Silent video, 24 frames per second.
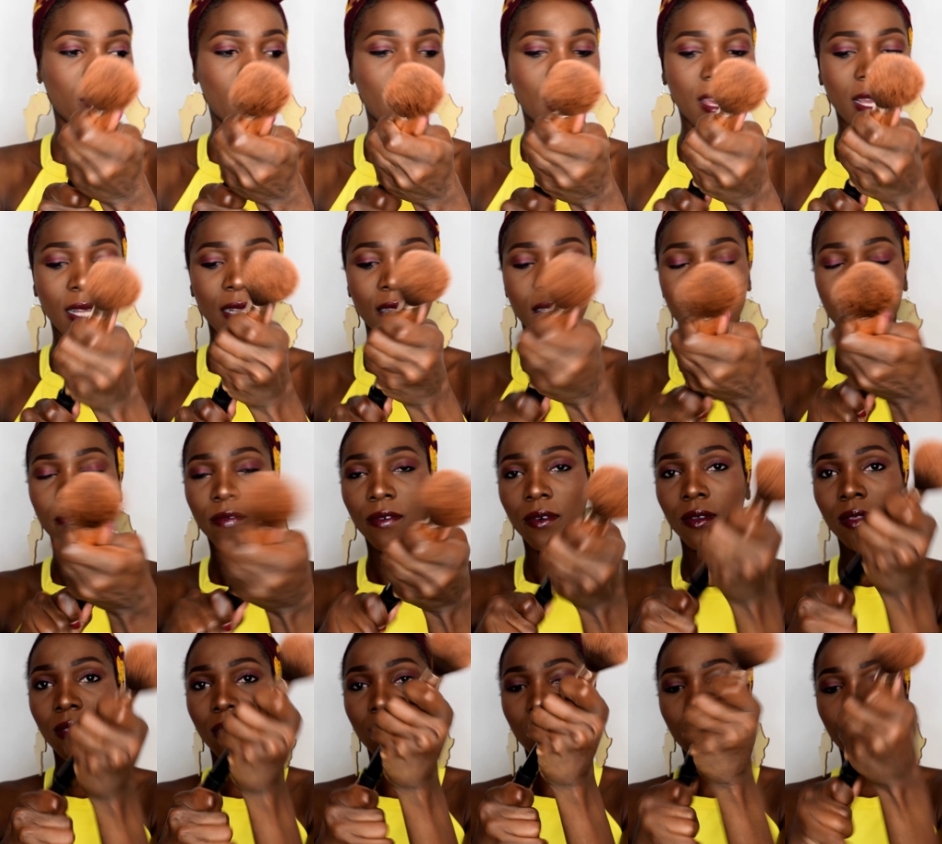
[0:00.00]
that's for
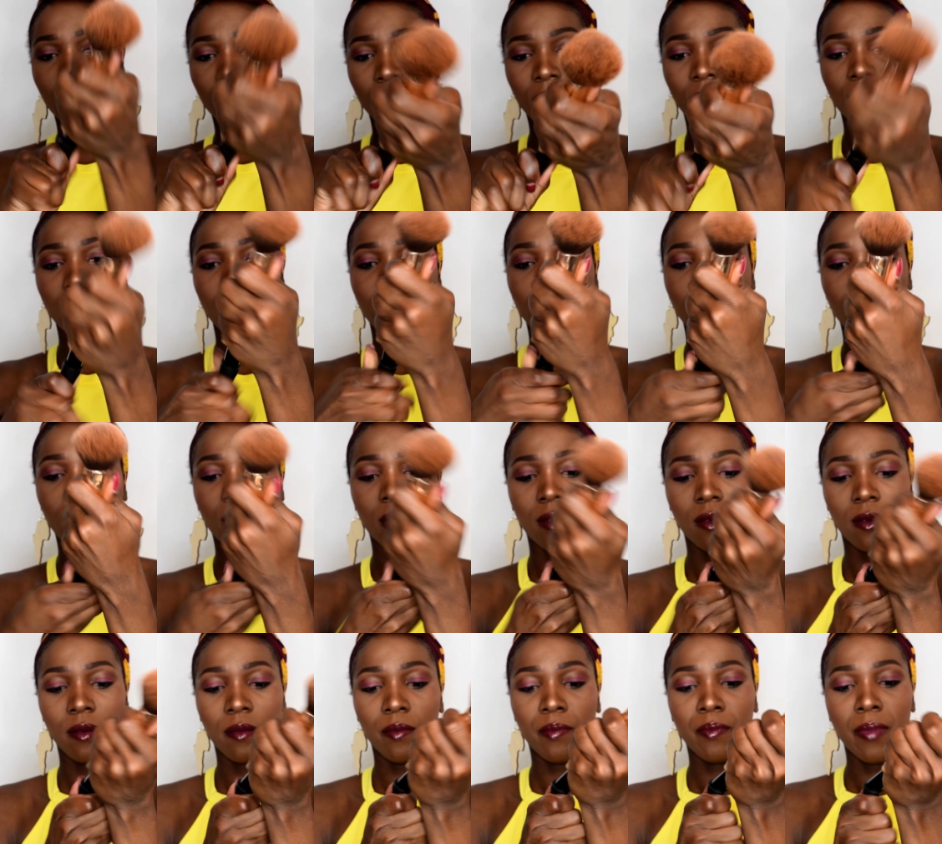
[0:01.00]
the
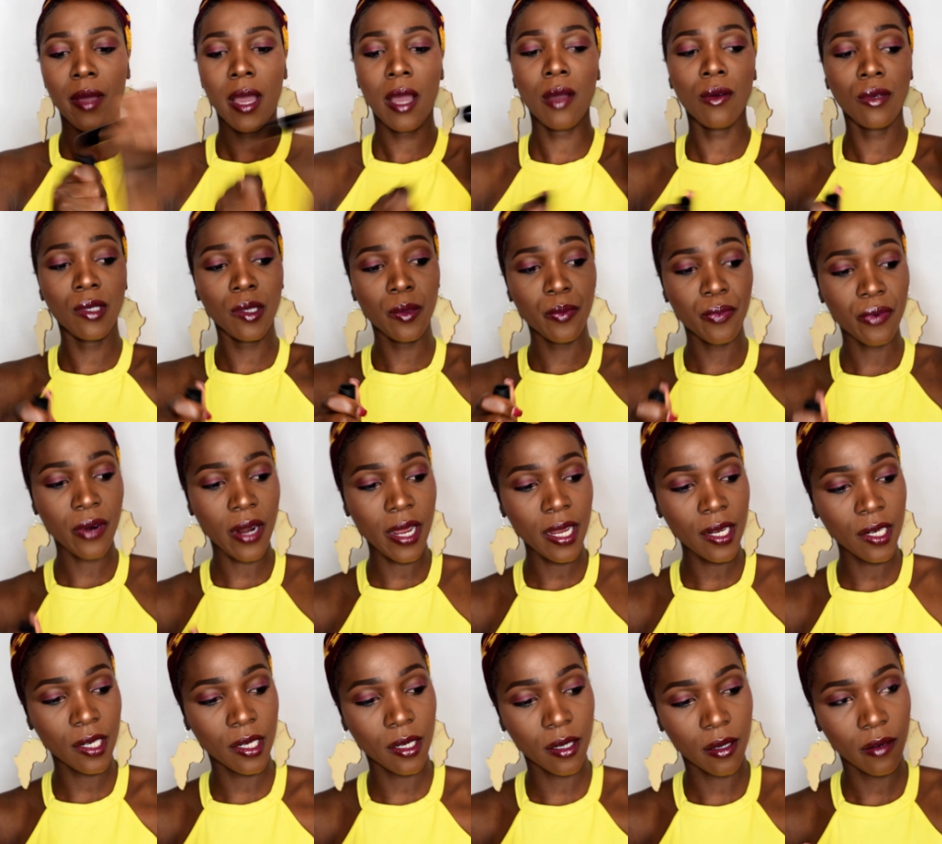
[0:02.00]
powder
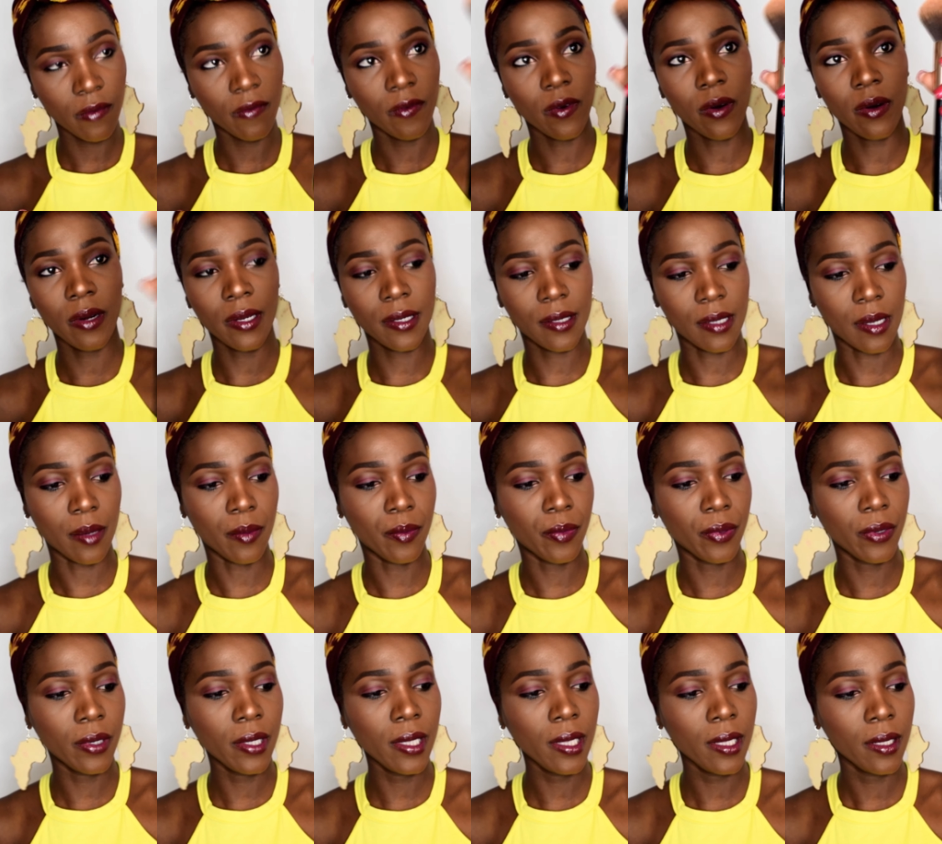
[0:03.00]
brush for
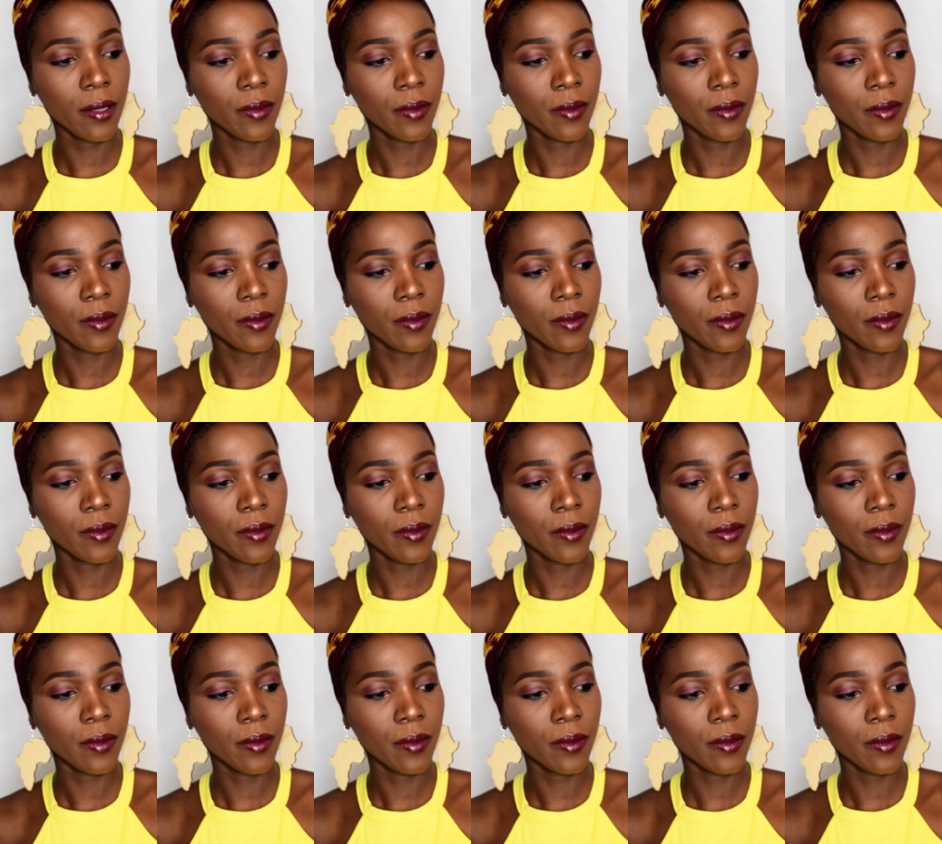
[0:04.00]
example